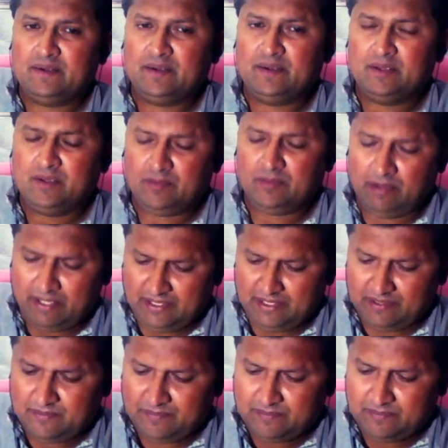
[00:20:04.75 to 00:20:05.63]
Right?
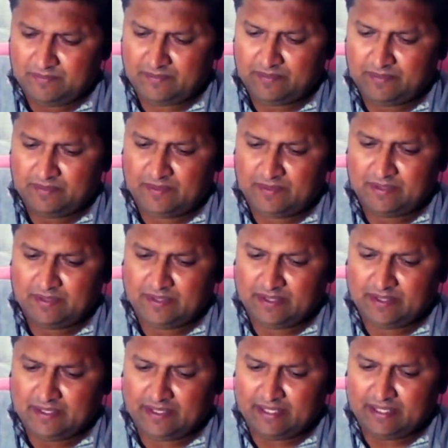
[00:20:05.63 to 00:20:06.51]

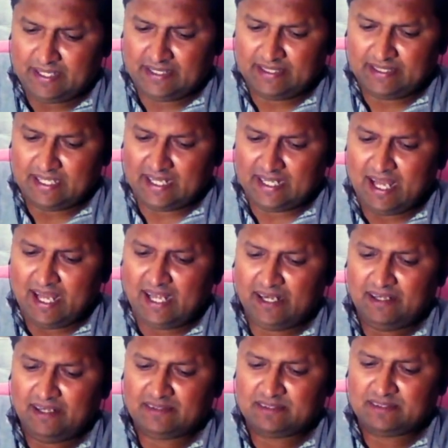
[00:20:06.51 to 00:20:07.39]
and there
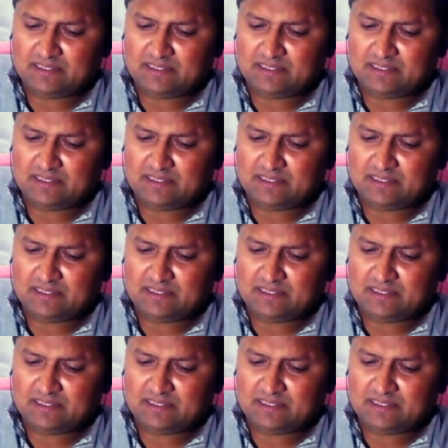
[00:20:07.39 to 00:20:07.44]
are